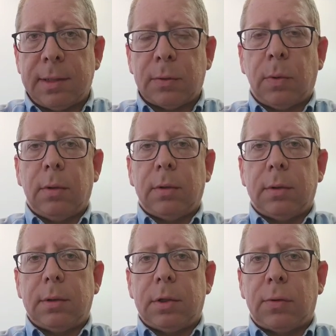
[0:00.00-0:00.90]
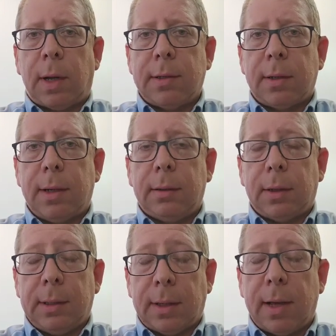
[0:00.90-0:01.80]
This will
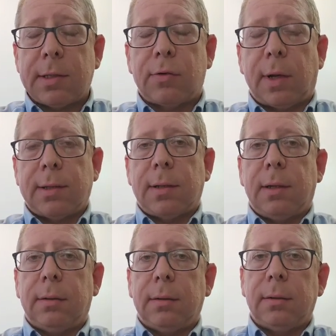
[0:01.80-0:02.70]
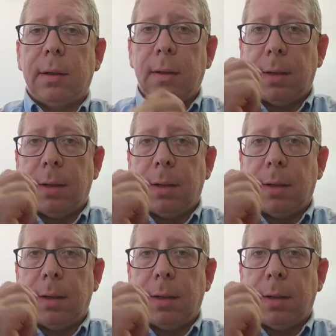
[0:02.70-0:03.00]
translate and has translated